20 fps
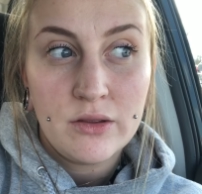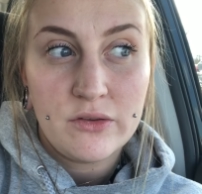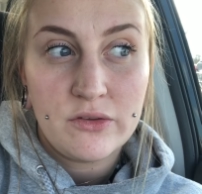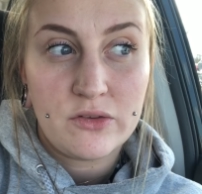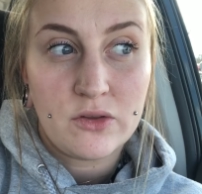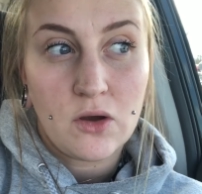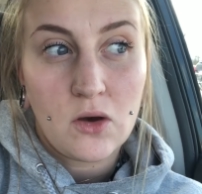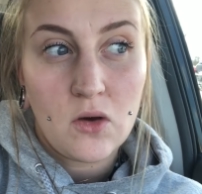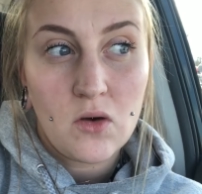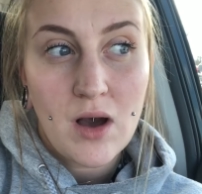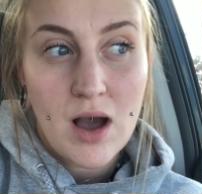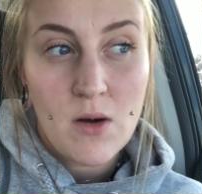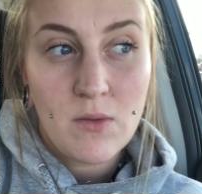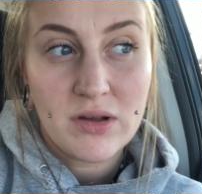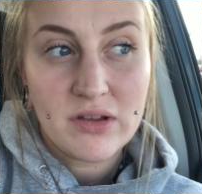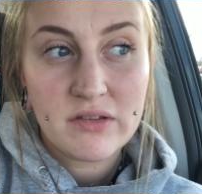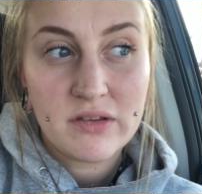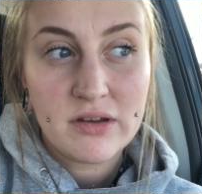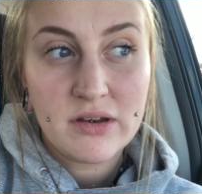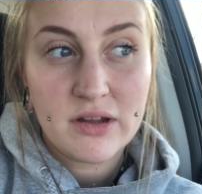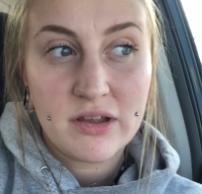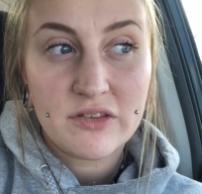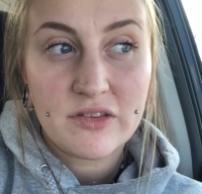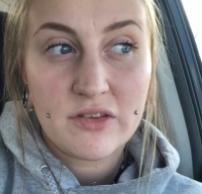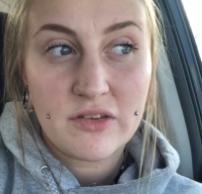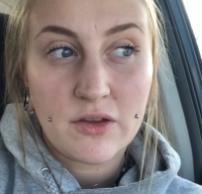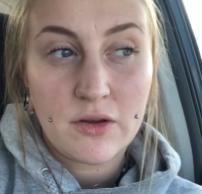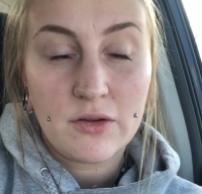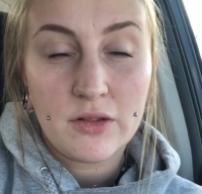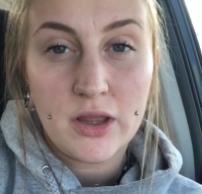So I wasn't
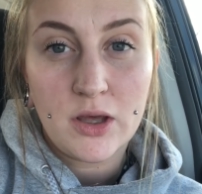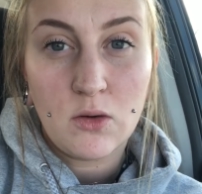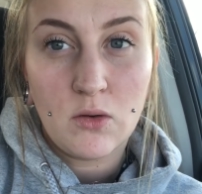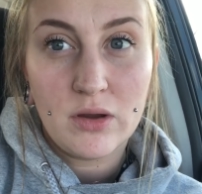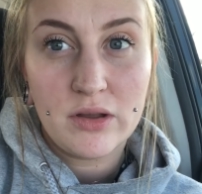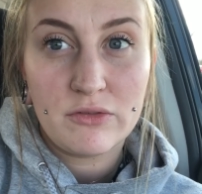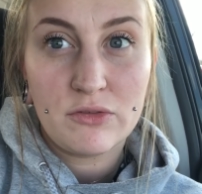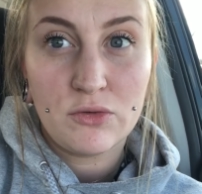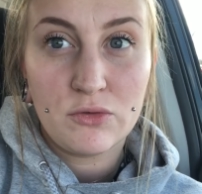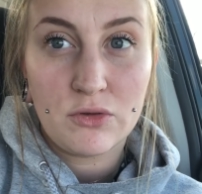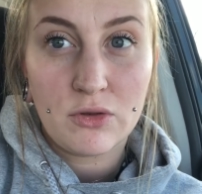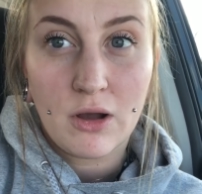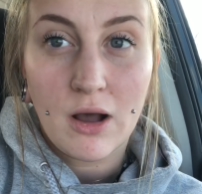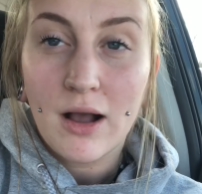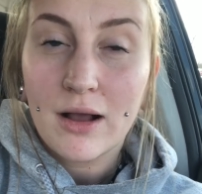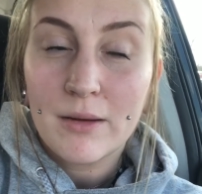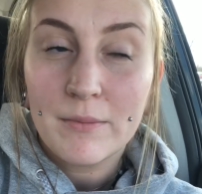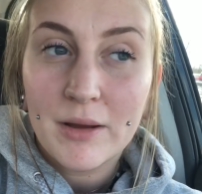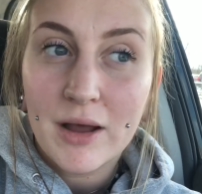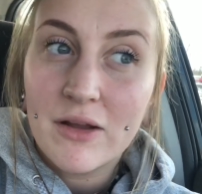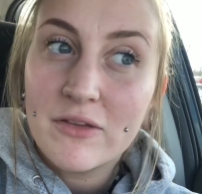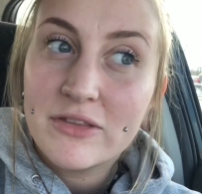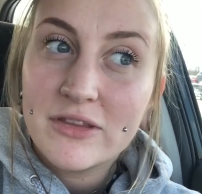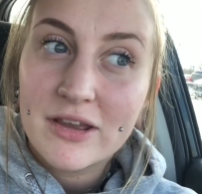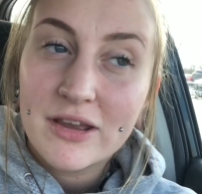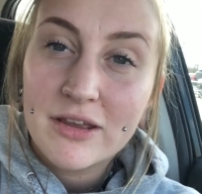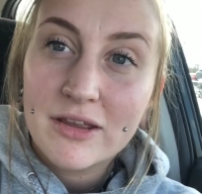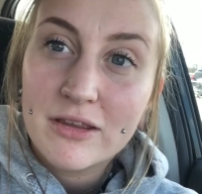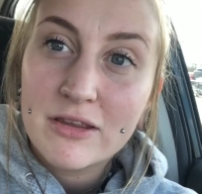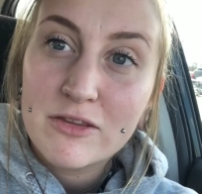necessarily going to talk about
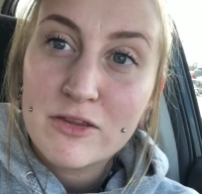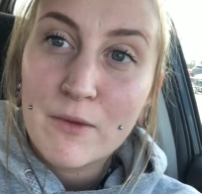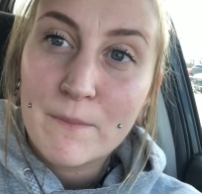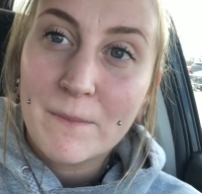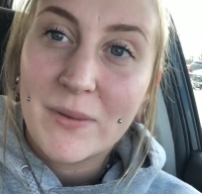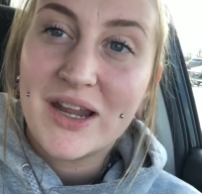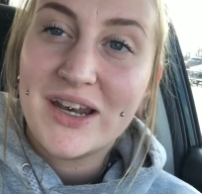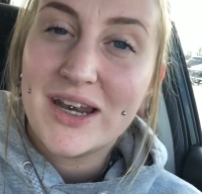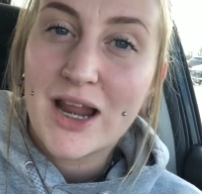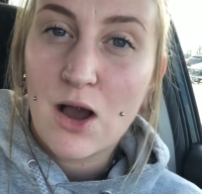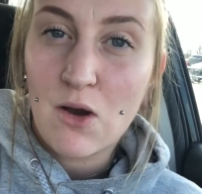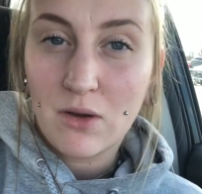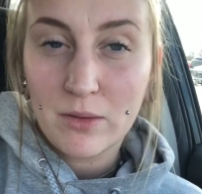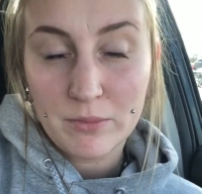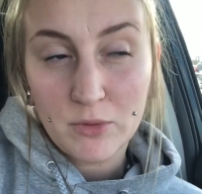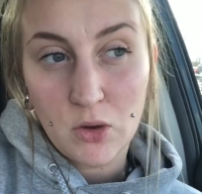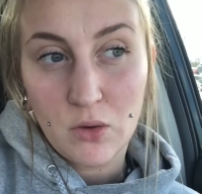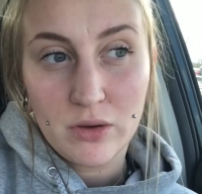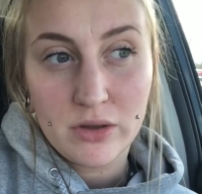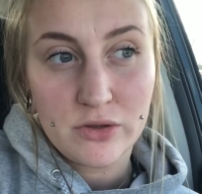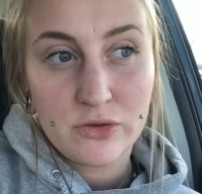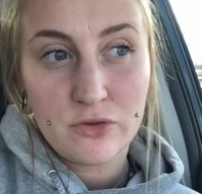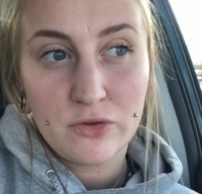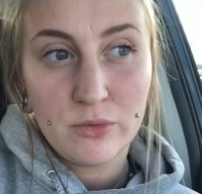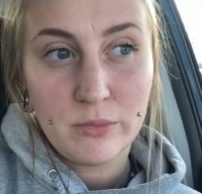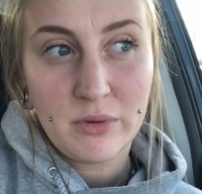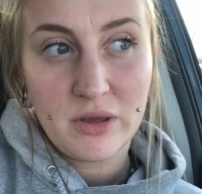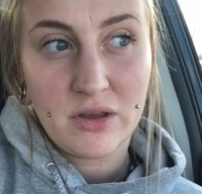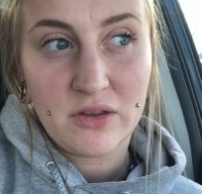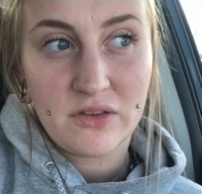this, but now I'm going to
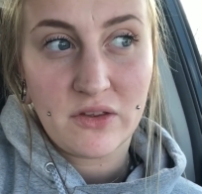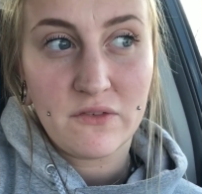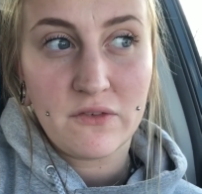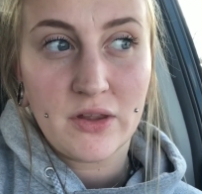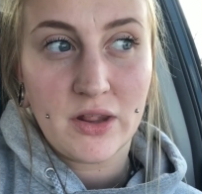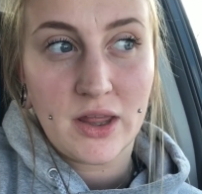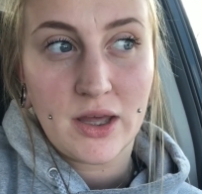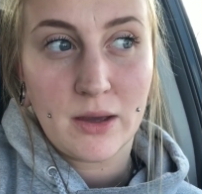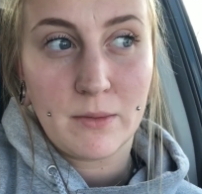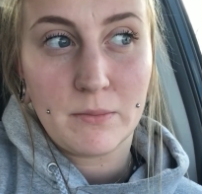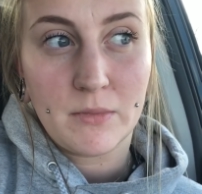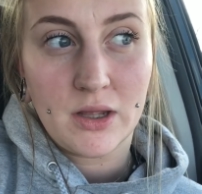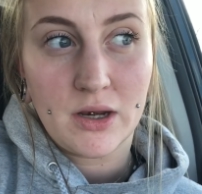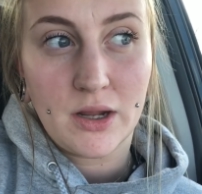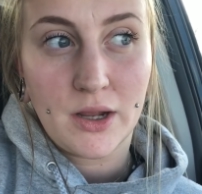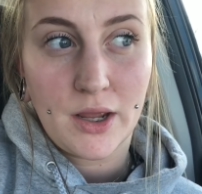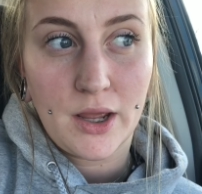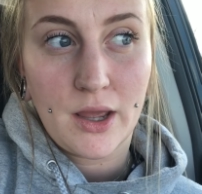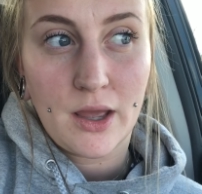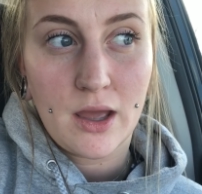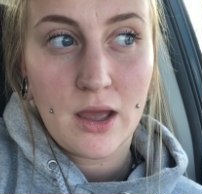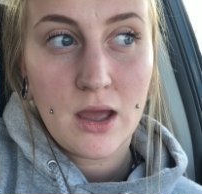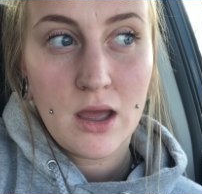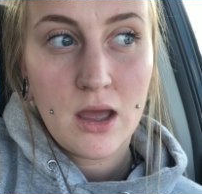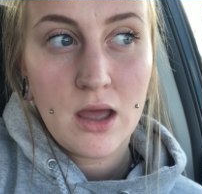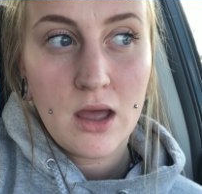because I feel like I'm getting